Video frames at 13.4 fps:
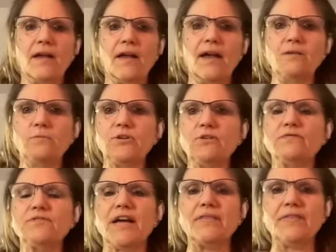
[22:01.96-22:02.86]
And when you've
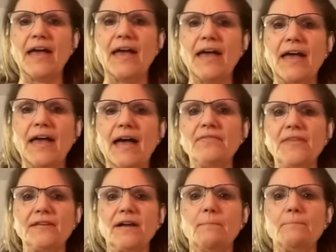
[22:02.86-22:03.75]
done that,
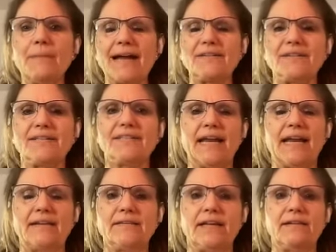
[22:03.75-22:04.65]
then come back to
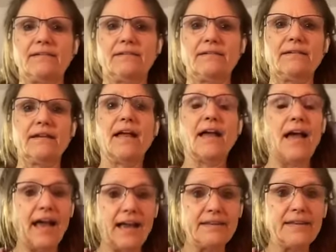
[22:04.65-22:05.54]
standing.
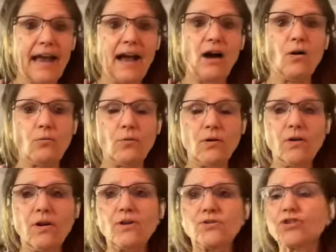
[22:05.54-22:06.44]
And now
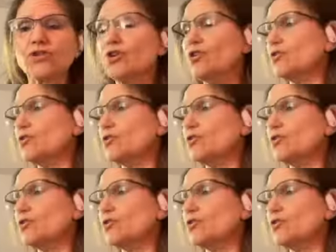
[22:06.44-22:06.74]
turn